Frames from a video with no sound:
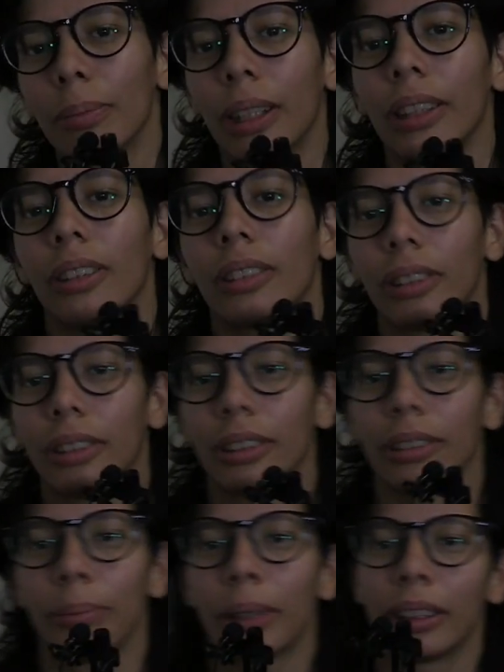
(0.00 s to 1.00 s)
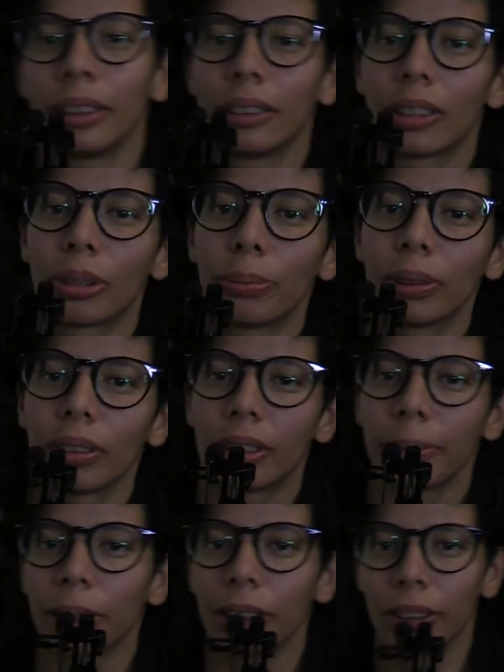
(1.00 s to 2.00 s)
by heart, by
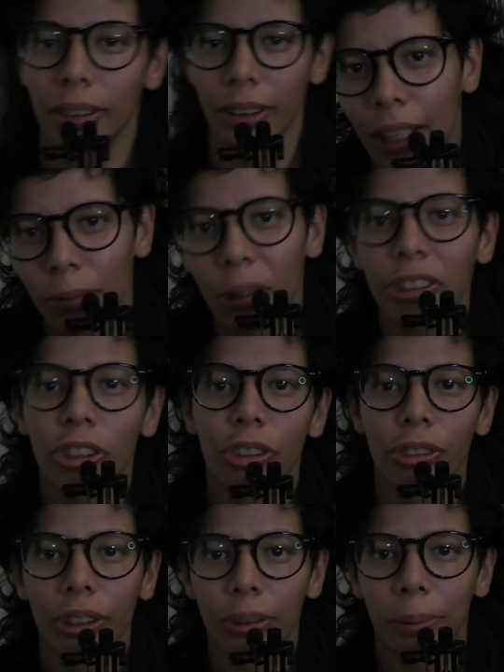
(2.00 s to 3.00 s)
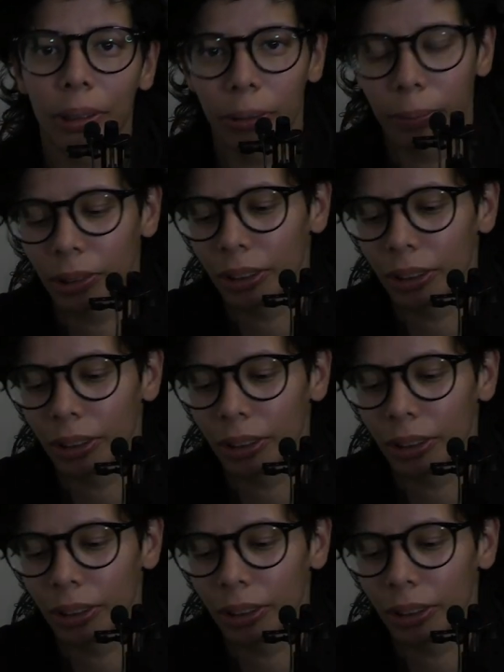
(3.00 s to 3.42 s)
spirit. I watched Trailer Park Boys.